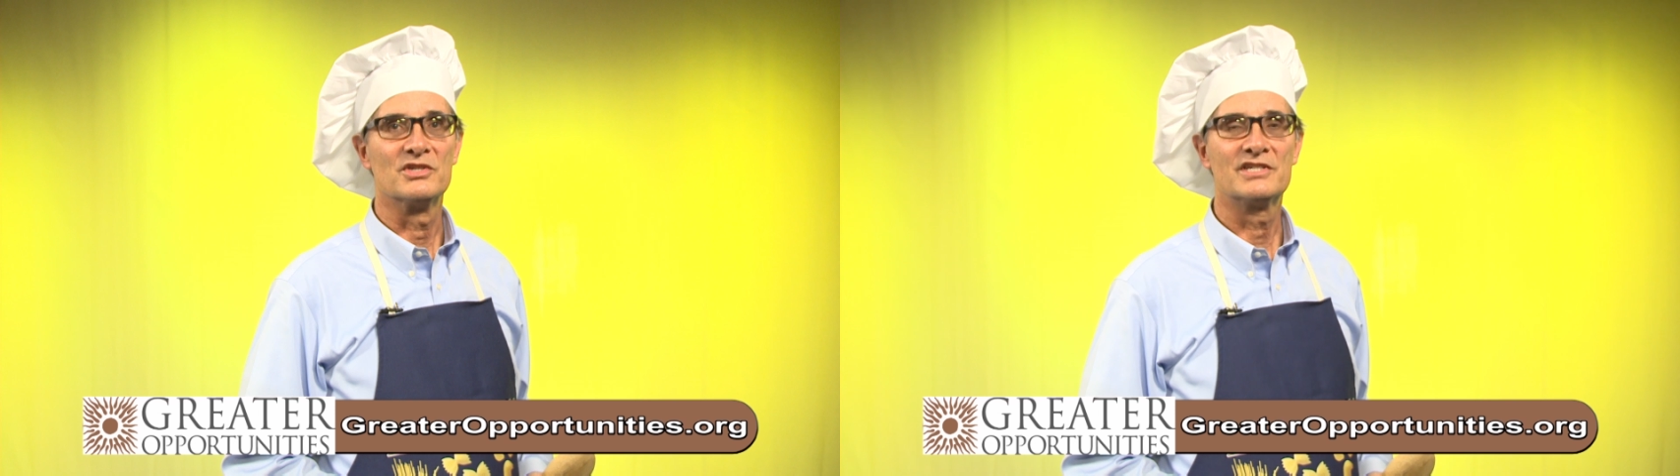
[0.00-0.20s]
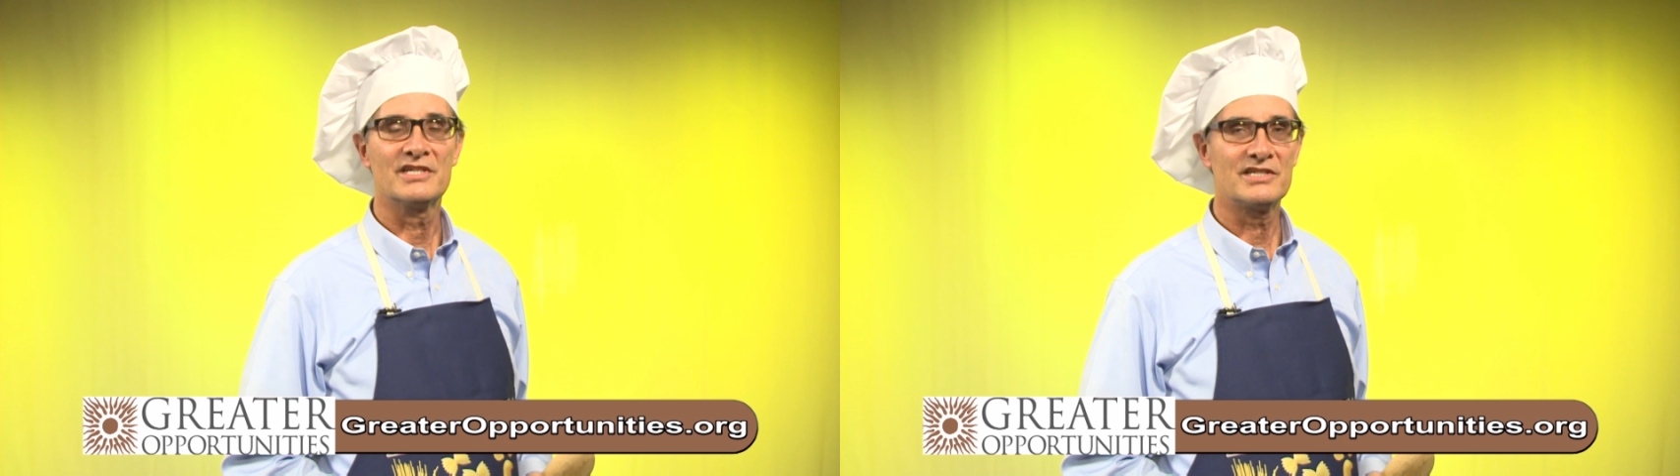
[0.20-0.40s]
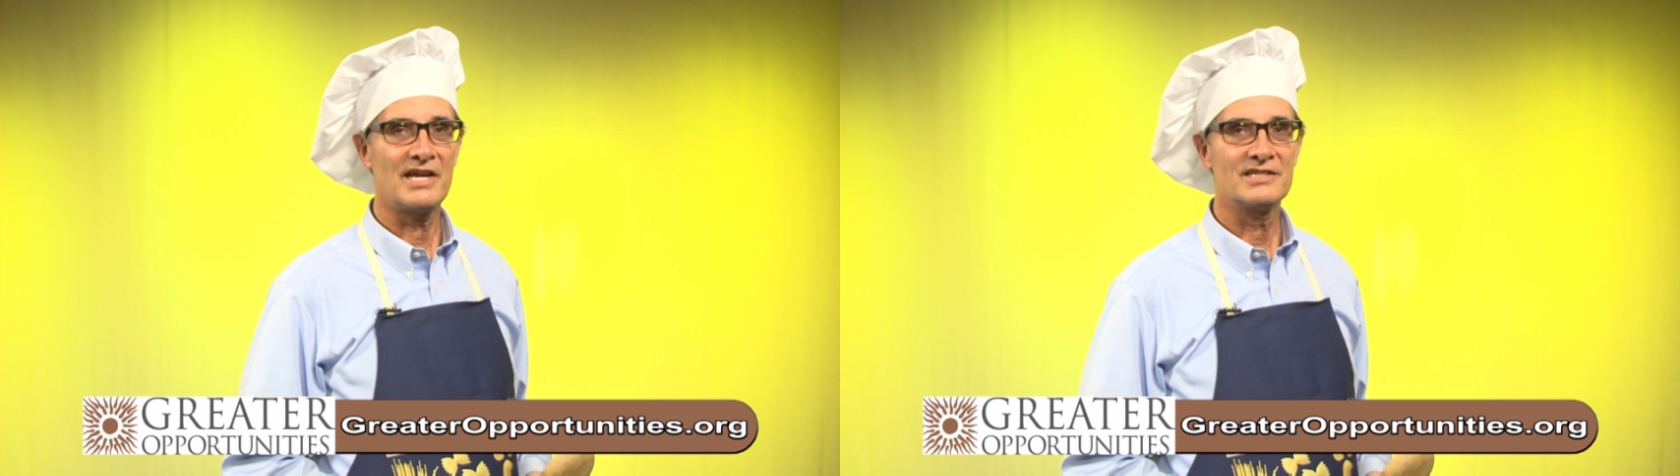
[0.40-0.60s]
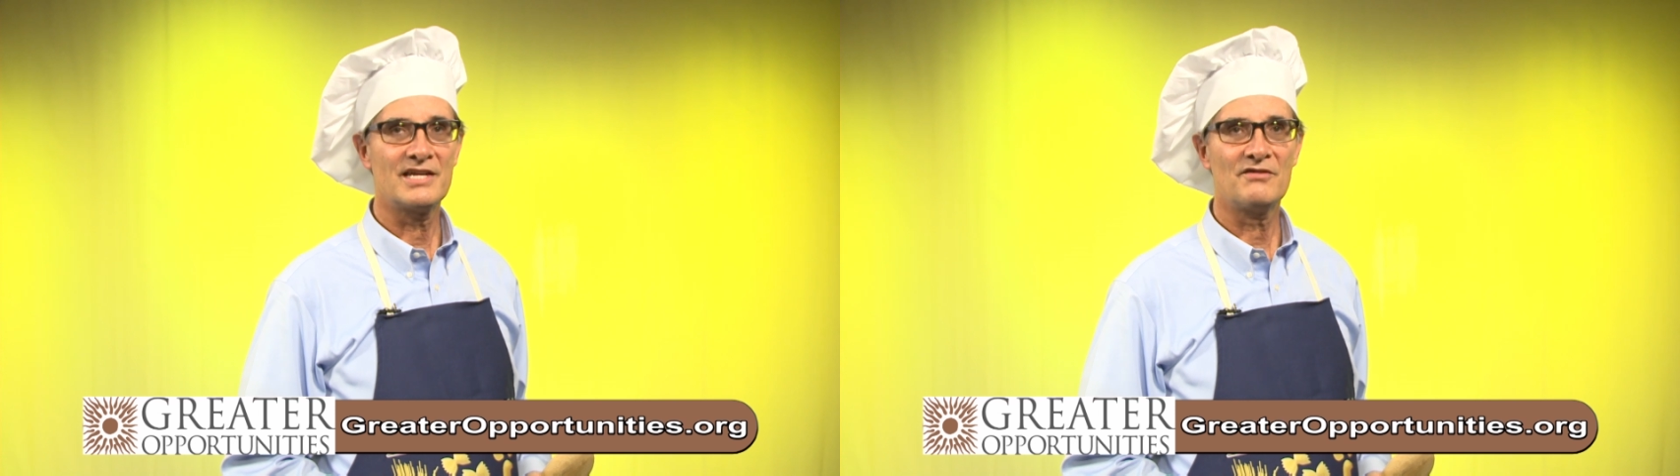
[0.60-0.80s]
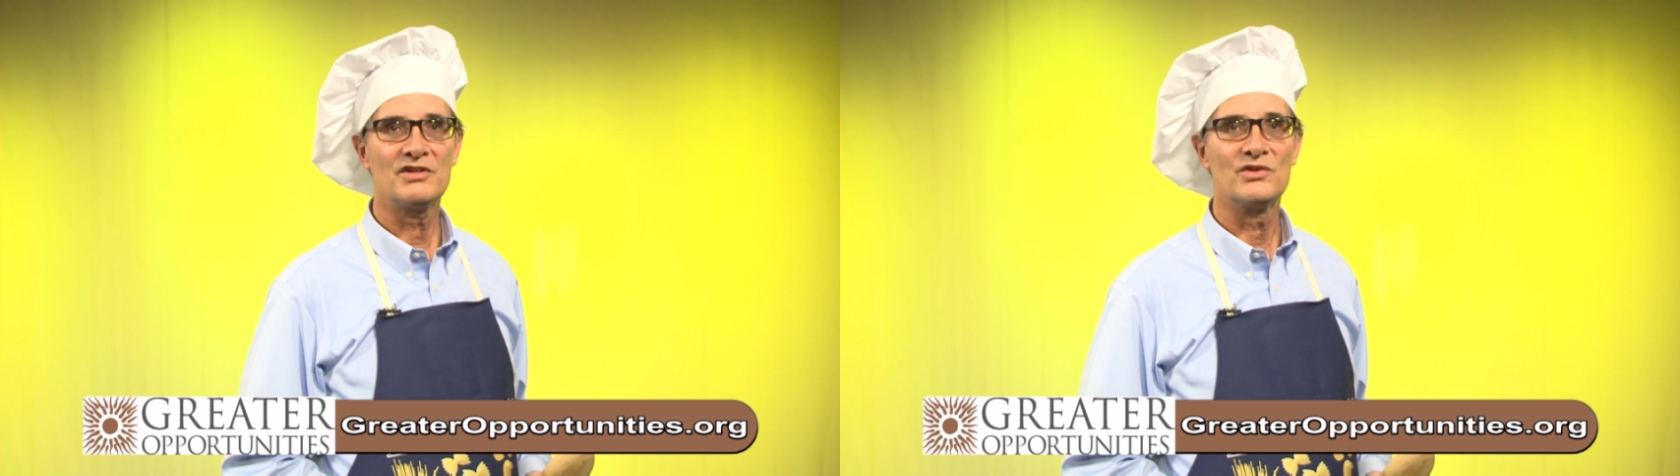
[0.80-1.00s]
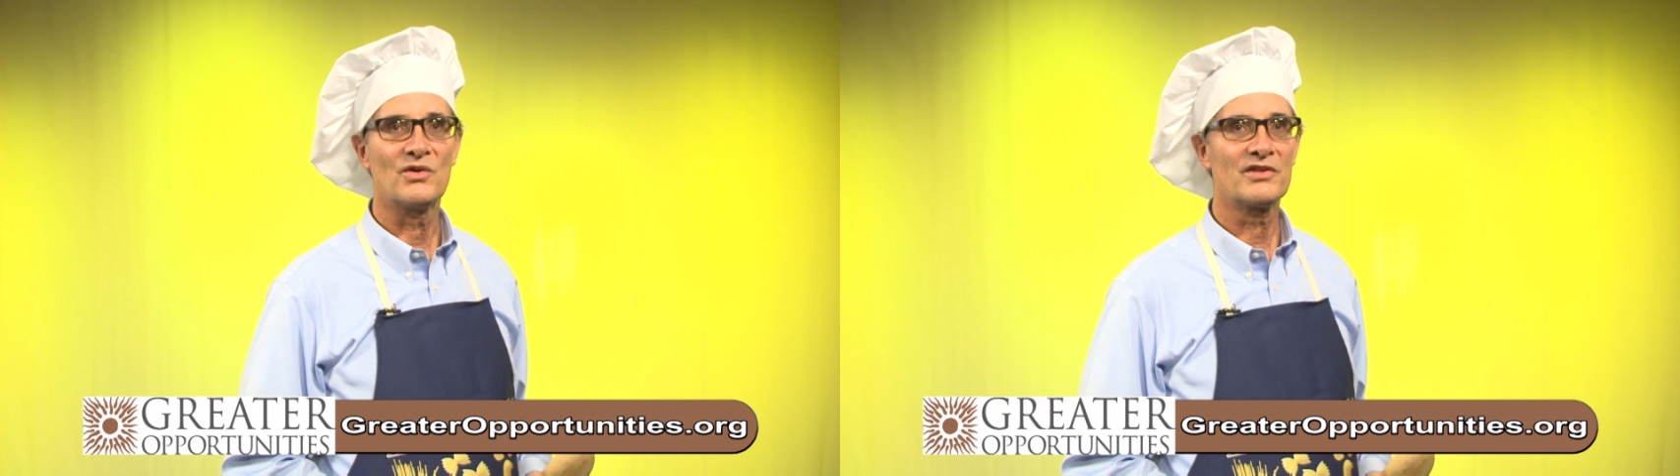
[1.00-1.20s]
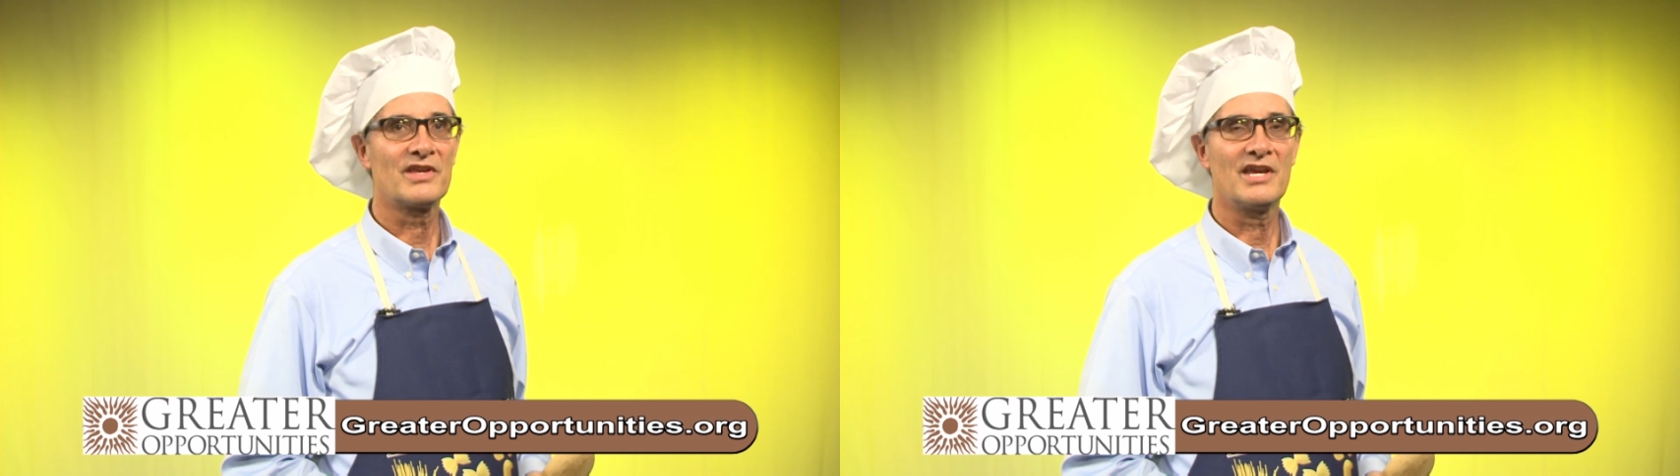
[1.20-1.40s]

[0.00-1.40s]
687 North